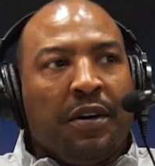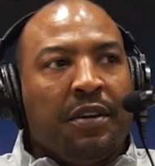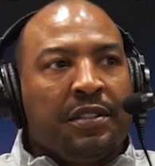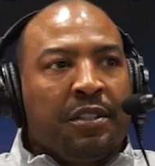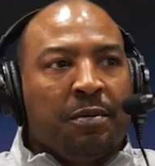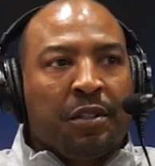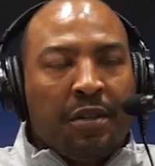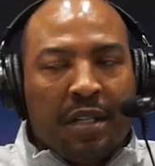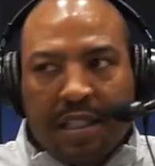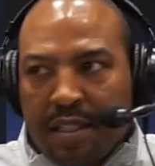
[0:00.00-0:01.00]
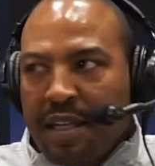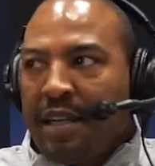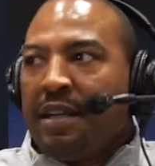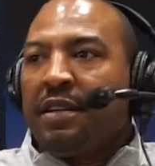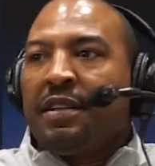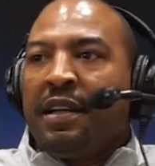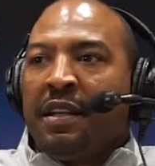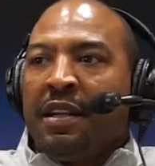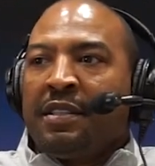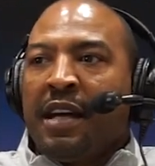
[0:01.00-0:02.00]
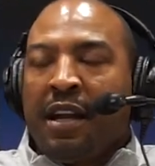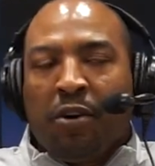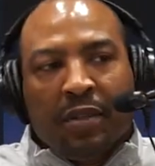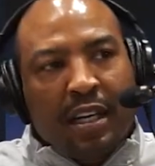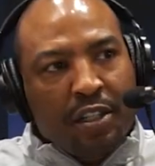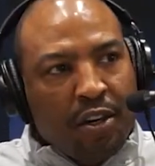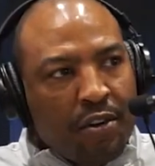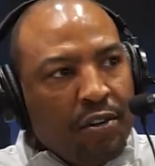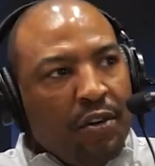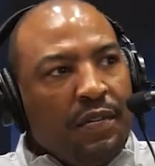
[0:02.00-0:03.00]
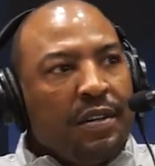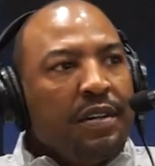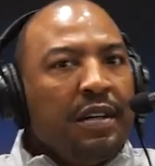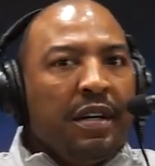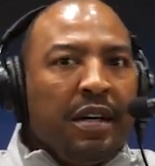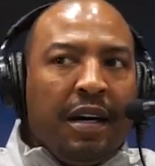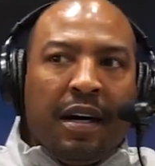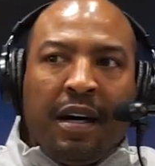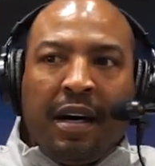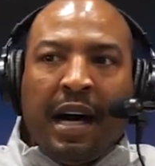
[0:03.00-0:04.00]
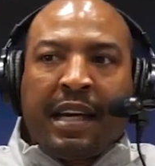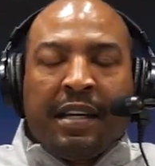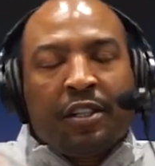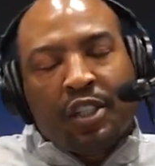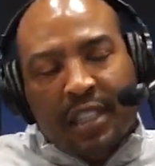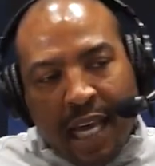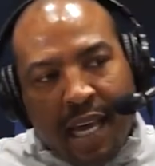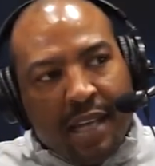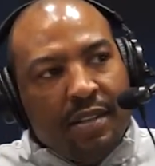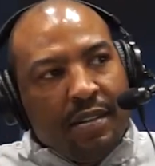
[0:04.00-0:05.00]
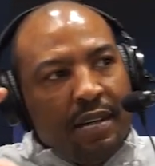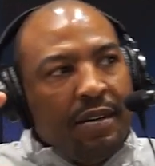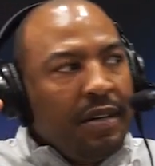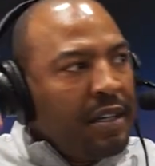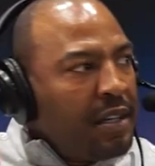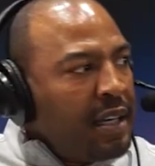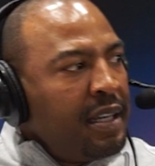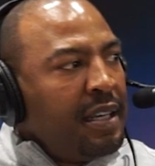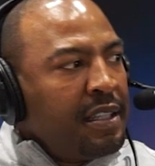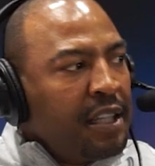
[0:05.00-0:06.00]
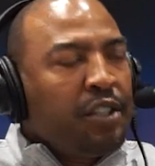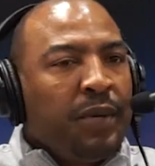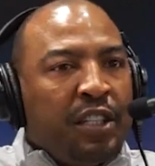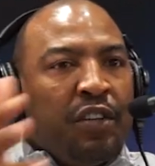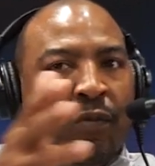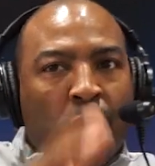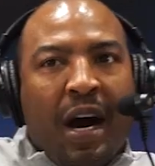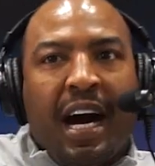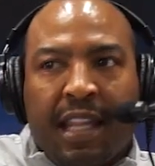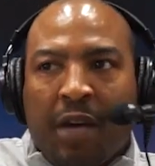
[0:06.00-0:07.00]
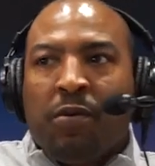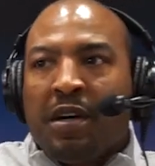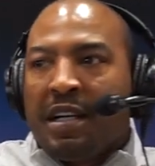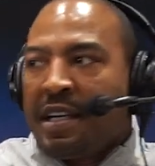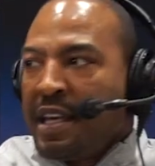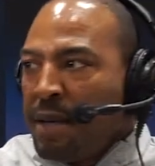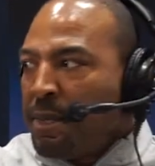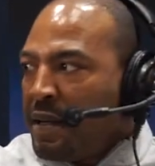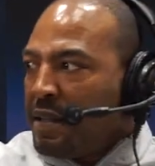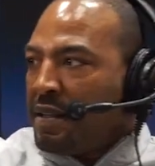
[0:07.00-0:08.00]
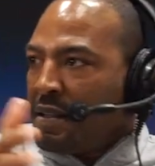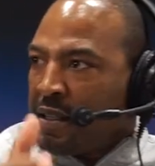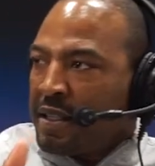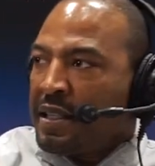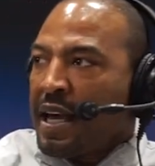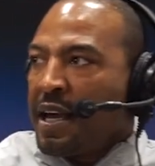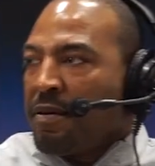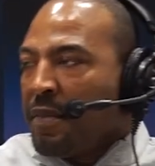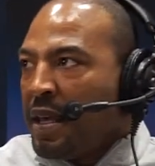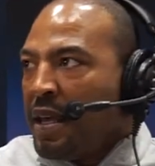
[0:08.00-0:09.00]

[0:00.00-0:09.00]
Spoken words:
There's some trust there. There's not a whole lot of turnover. I can understand, in the situation of why they wanted to keep it the same.